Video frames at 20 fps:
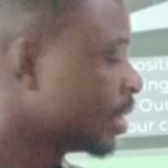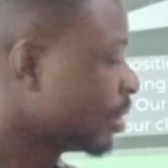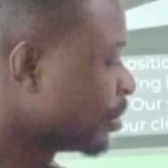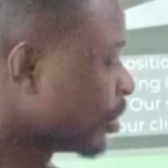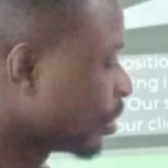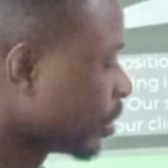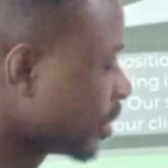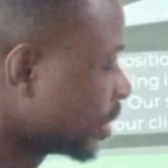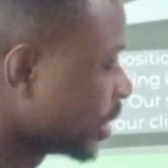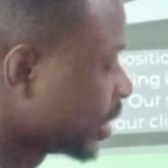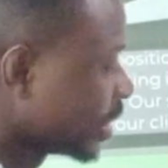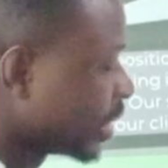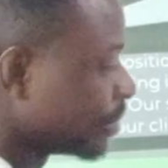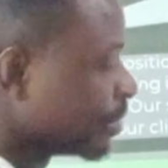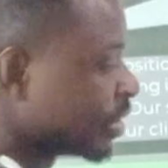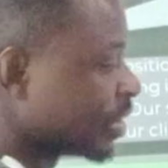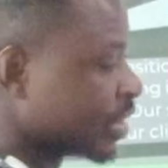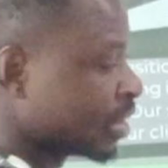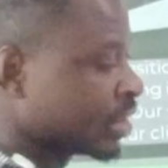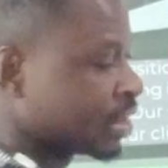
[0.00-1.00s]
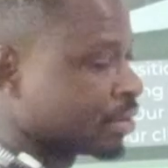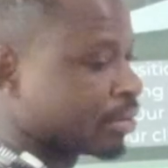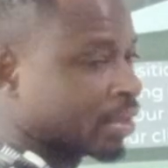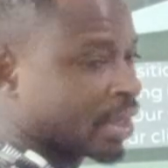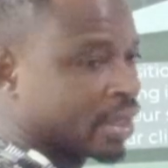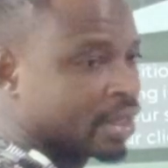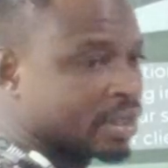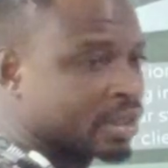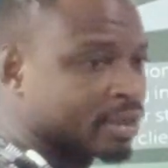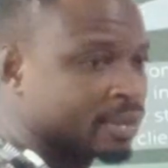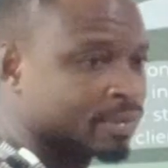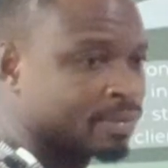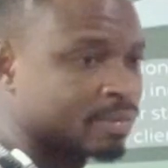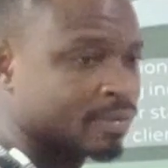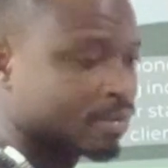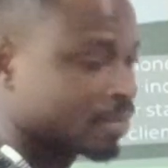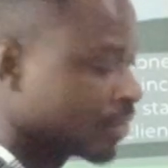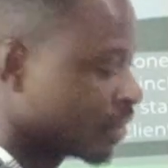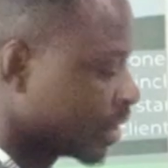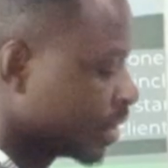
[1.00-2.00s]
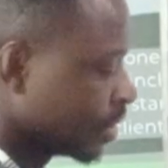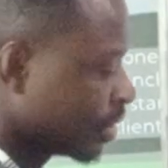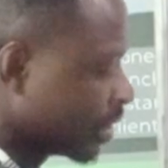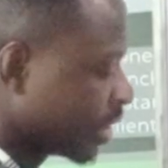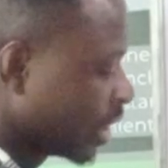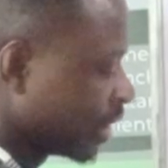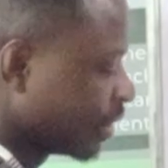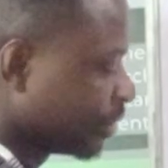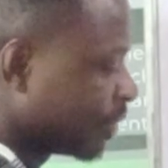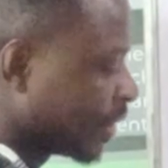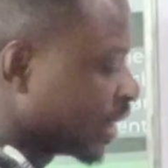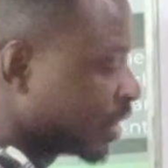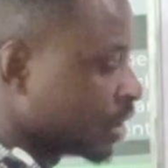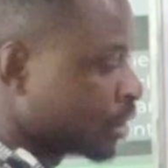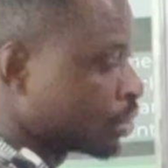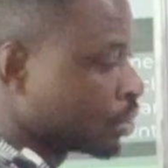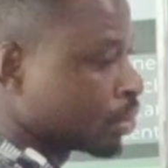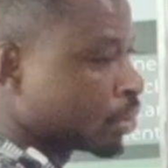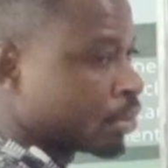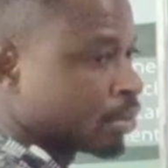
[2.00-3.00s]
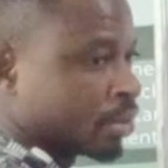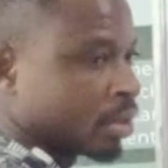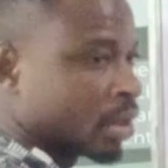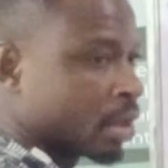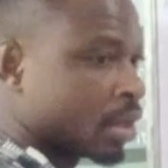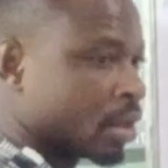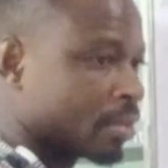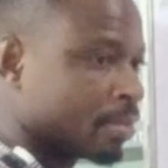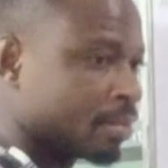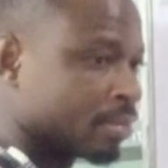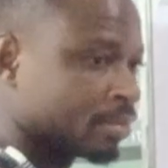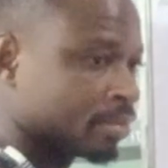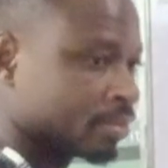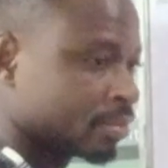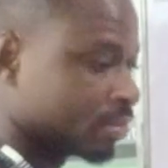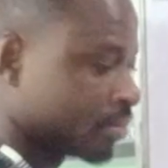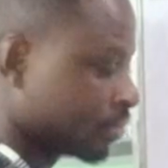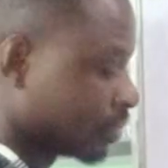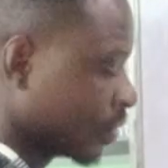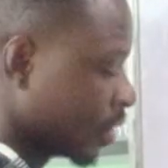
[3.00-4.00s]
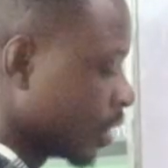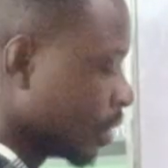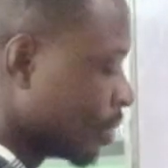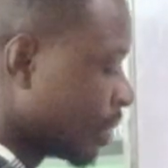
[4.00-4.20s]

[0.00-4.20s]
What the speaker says: Because this is a mediation, right? It passes through. It is a mediation.